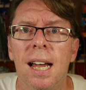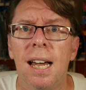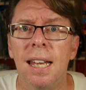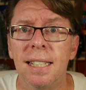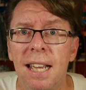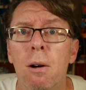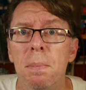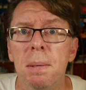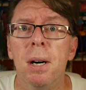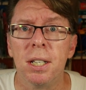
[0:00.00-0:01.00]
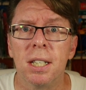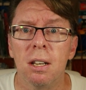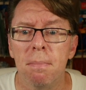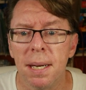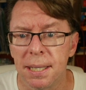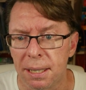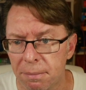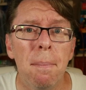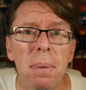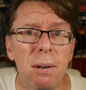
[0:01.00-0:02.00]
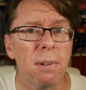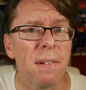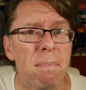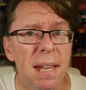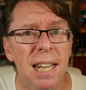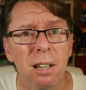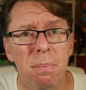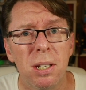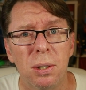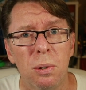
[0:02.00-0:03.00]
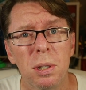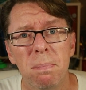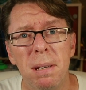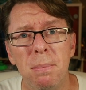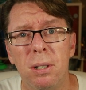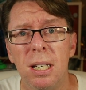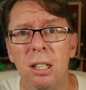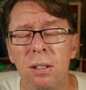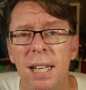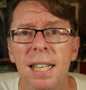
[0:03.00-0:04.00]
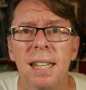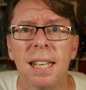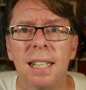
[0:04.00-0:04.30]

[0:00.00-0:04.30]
and get optimized a lot better. But with it being open source, people can look at it, they